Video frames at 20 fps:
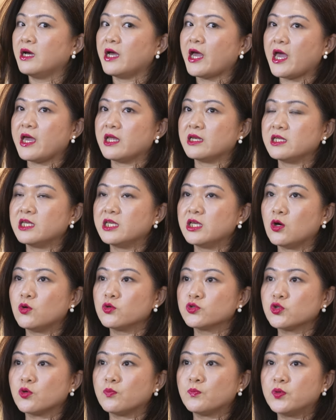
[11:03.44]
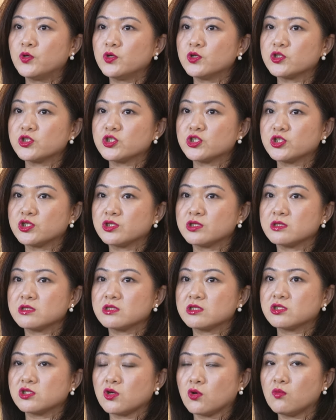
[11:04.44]
and he also pushed
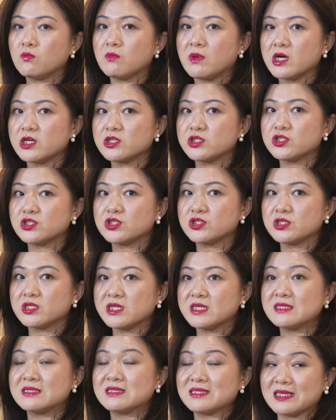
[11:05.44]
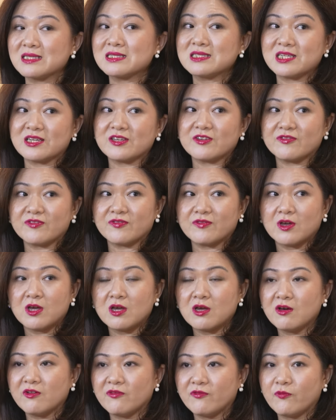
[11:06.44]
so much incentive
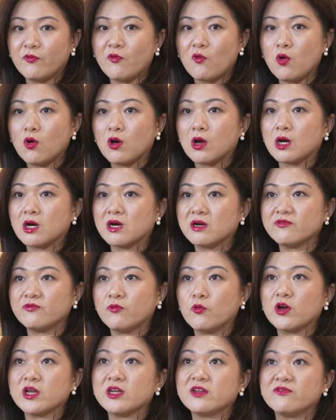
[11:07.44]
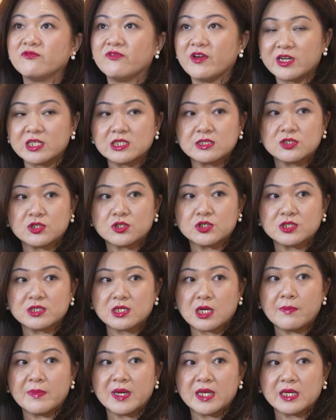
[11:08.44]
for foreign investors
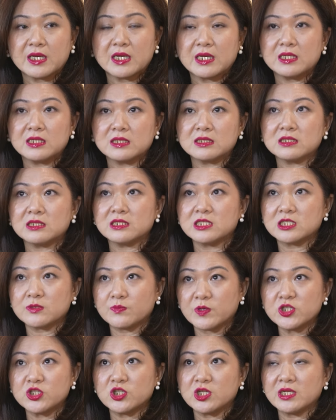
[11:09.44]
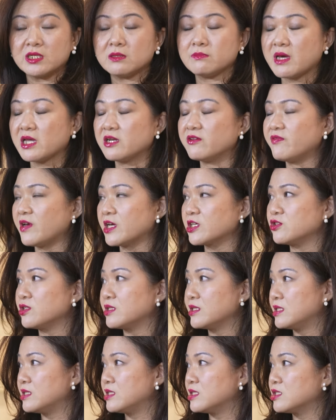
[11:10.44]
coming in, especially in
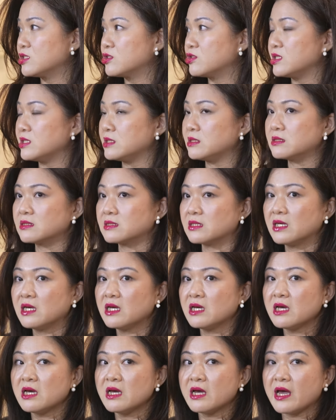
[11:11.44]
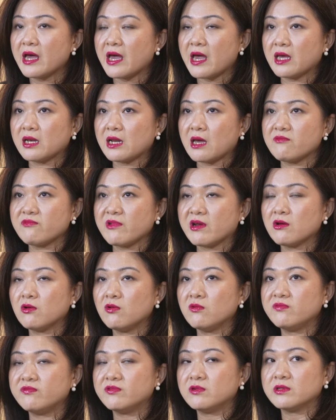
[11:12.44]
manufacturing industries. And I'm very
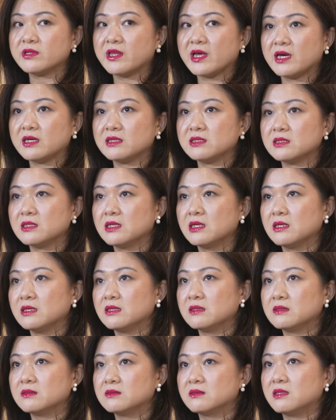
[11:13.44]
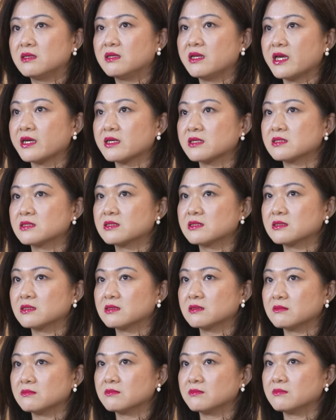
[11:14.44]
hopeful that the
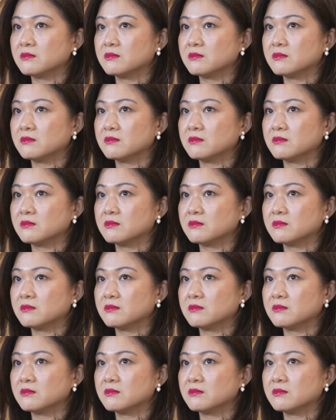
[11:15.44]
next